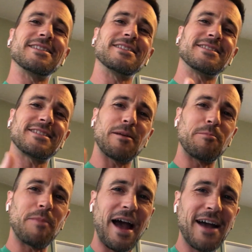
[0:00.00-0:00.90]
to step
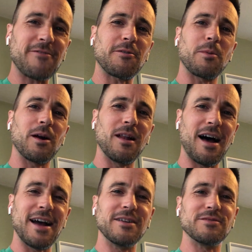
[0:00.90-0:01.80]
back from our
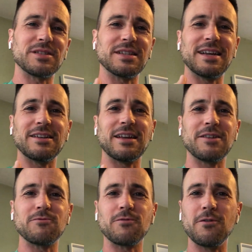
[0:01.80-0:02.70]
lives and
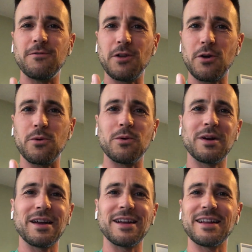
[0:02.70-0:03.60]
review
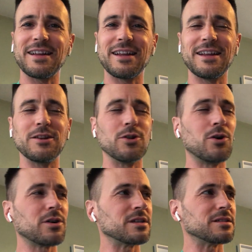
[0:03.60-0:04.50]
and
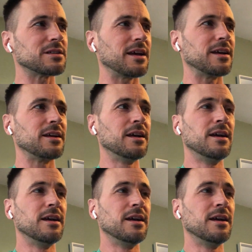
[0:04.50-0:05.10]
look and say,